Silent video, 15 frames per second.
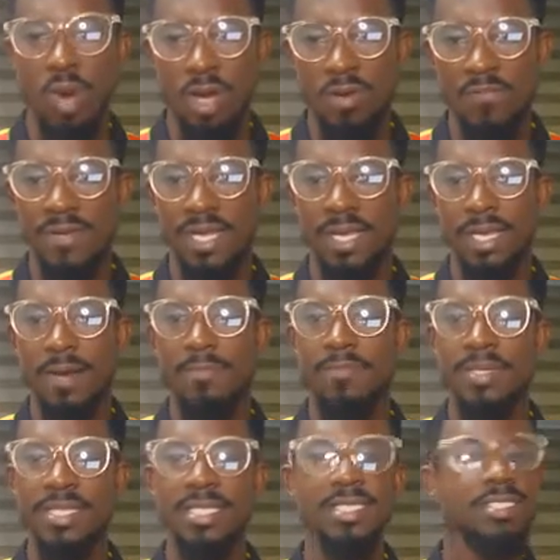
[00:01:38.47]
one of the
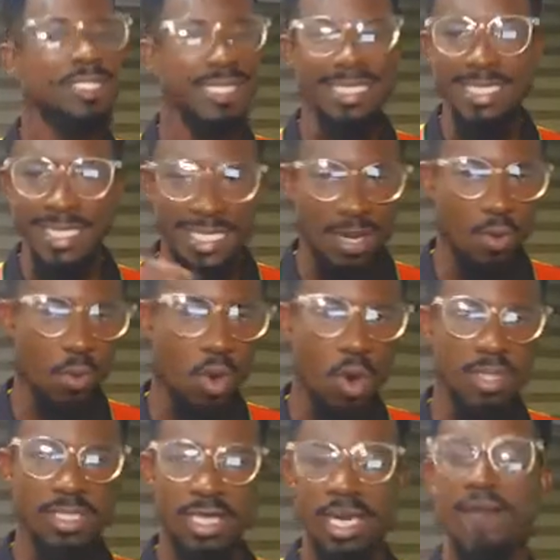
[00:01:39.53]
companies in the
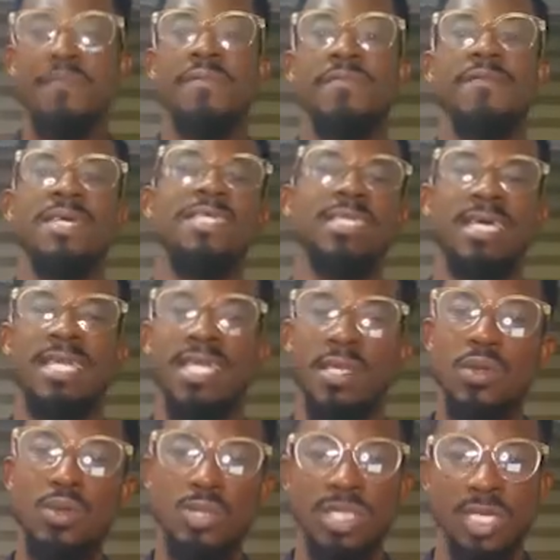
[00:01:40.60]
world that have invested
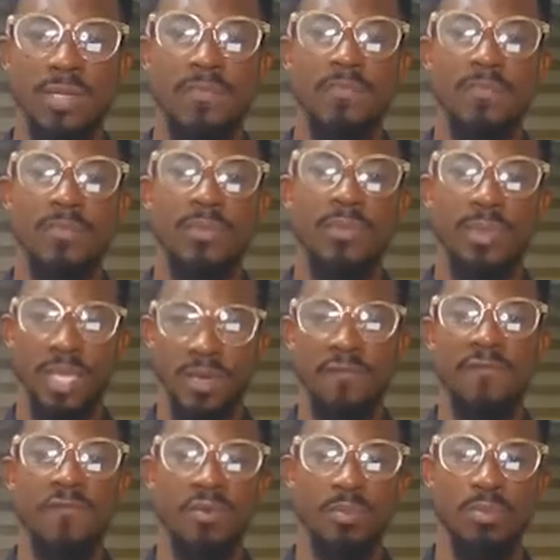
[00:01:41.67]
hugely in
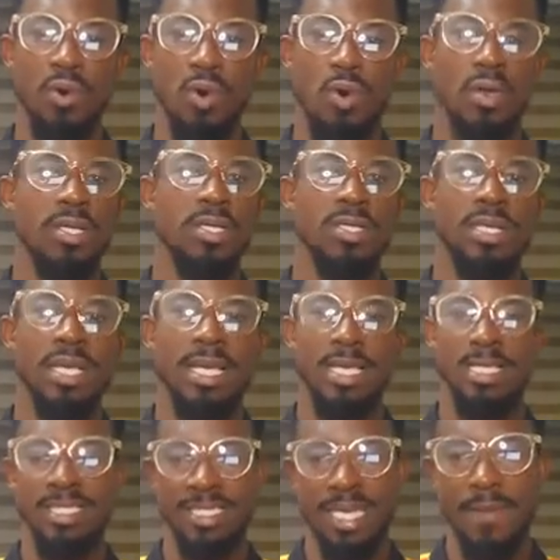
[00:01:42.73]
football.
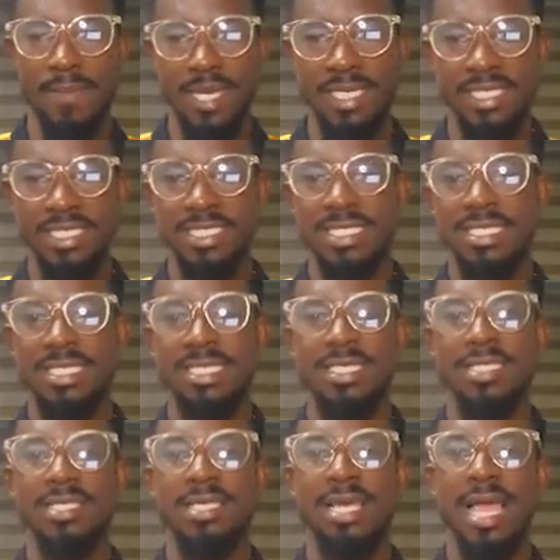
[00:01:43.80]
In Germany,
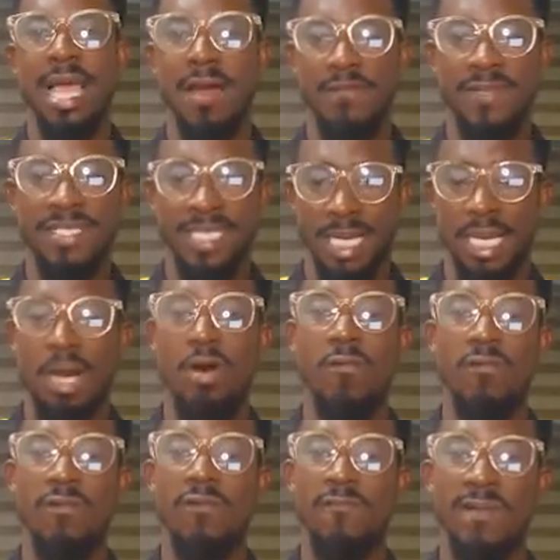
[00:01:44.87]
every
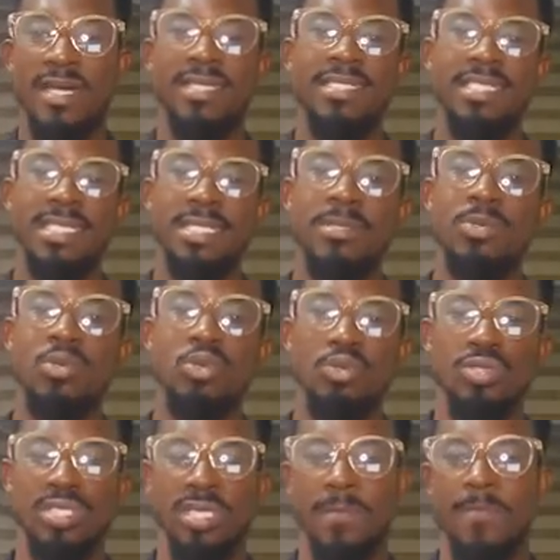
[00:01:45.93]
Schalke 04 fan
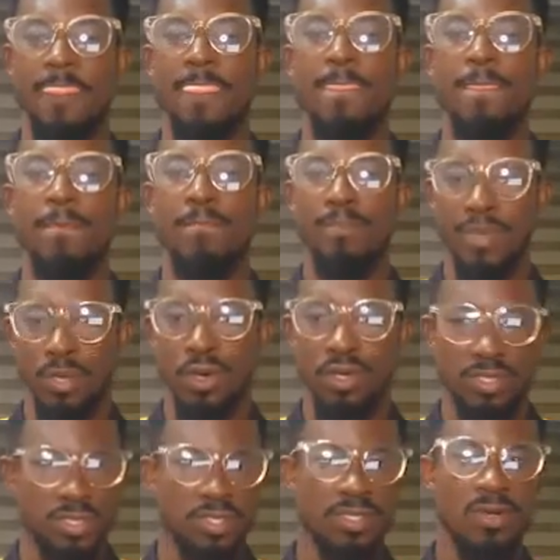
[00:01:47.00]
knows him
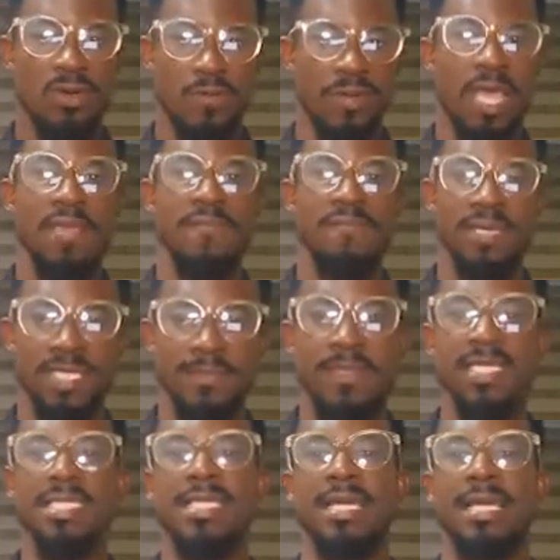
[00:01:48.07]
because of their
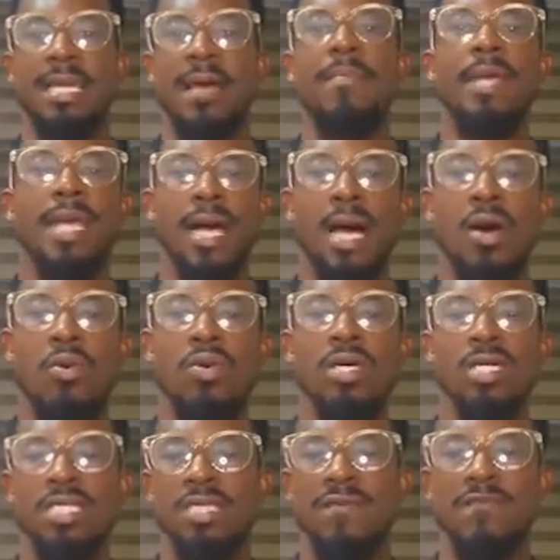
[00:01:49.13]
investment in the club and how
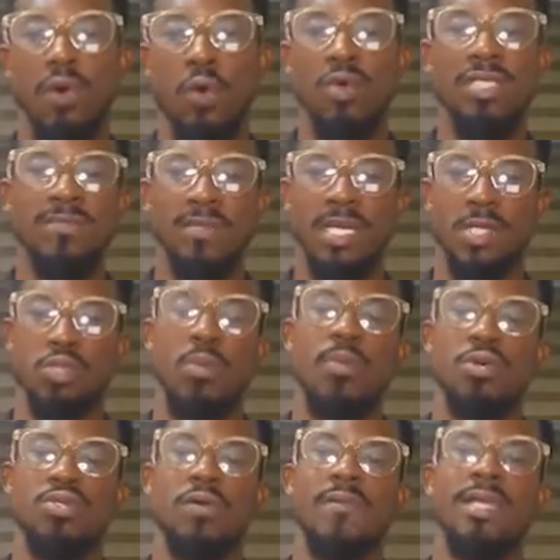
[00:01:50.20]
they've always been a
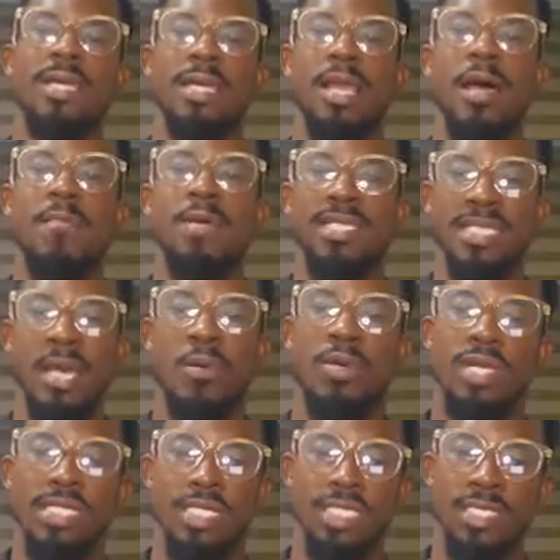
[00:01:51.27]
supporter of the club and their
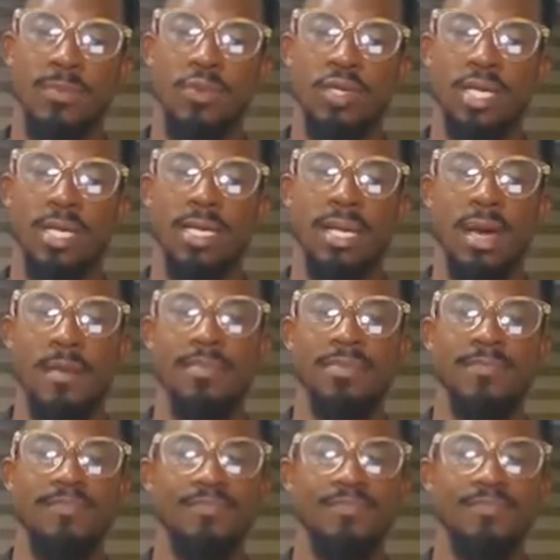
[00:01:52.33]
relationship with the club.